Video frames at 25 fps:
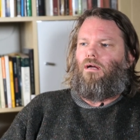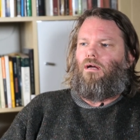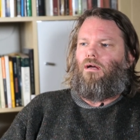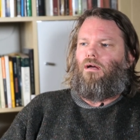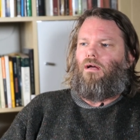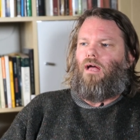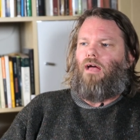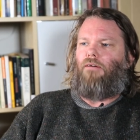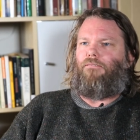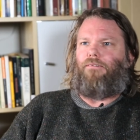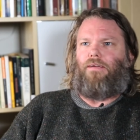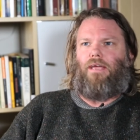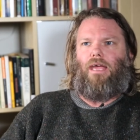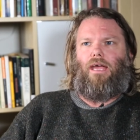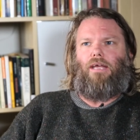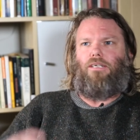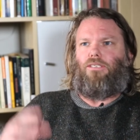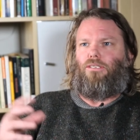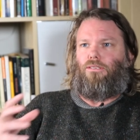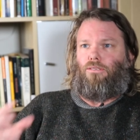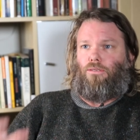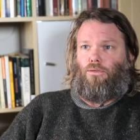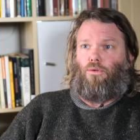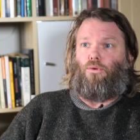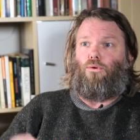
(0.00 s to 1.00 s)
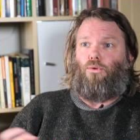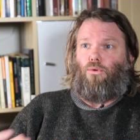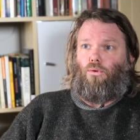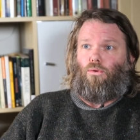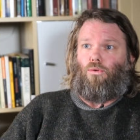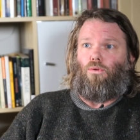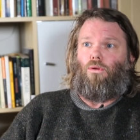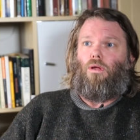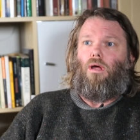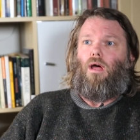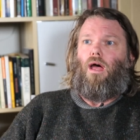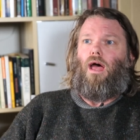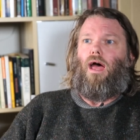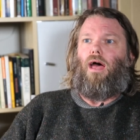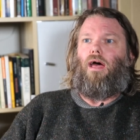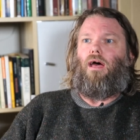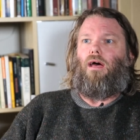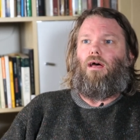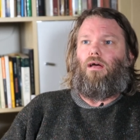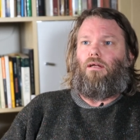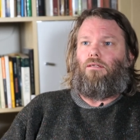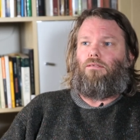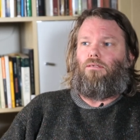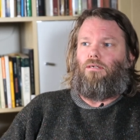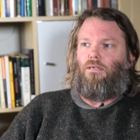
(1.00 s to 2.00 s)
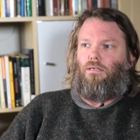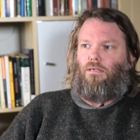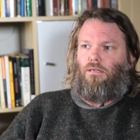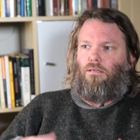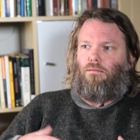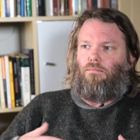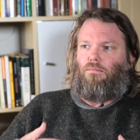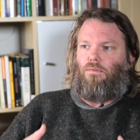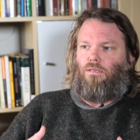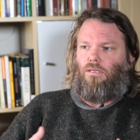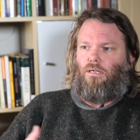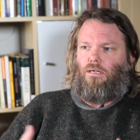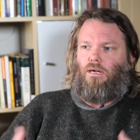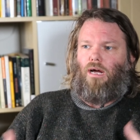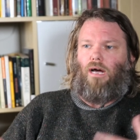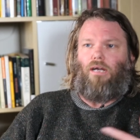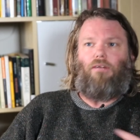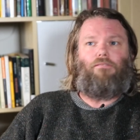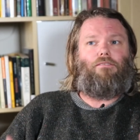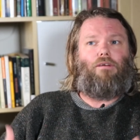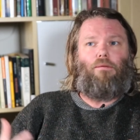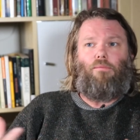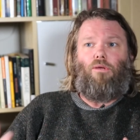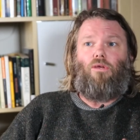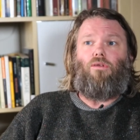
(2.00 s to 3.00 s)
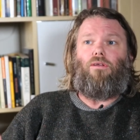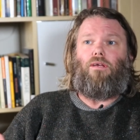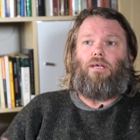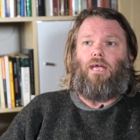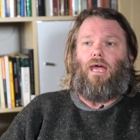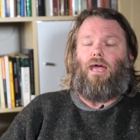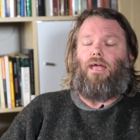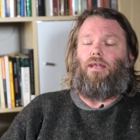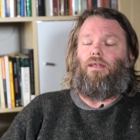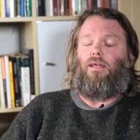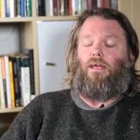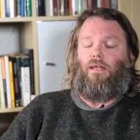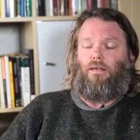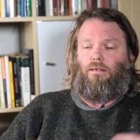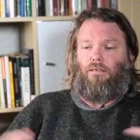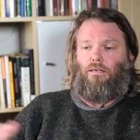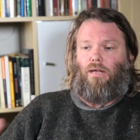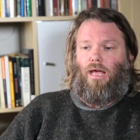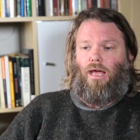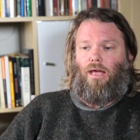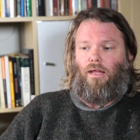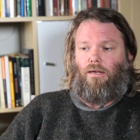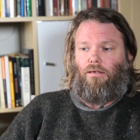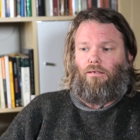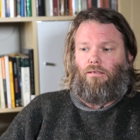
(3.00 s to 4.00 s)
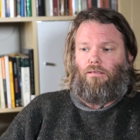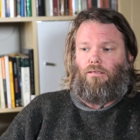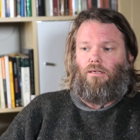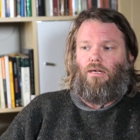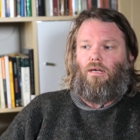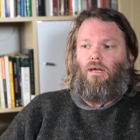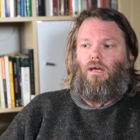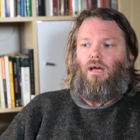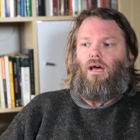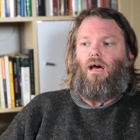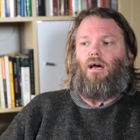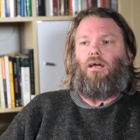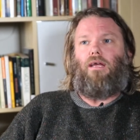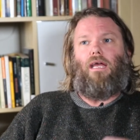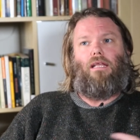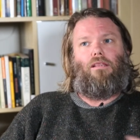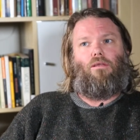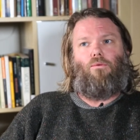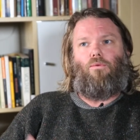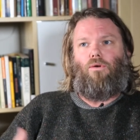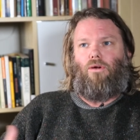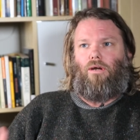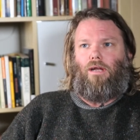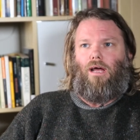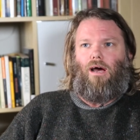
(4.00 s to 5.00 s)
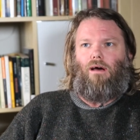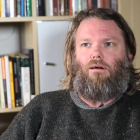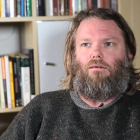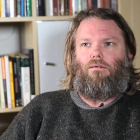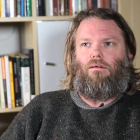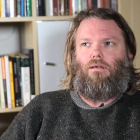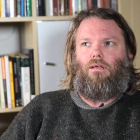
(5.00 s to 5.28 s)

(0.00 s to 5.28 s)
efficacious tool uh, to to kind of communicate and and uh, get the word out.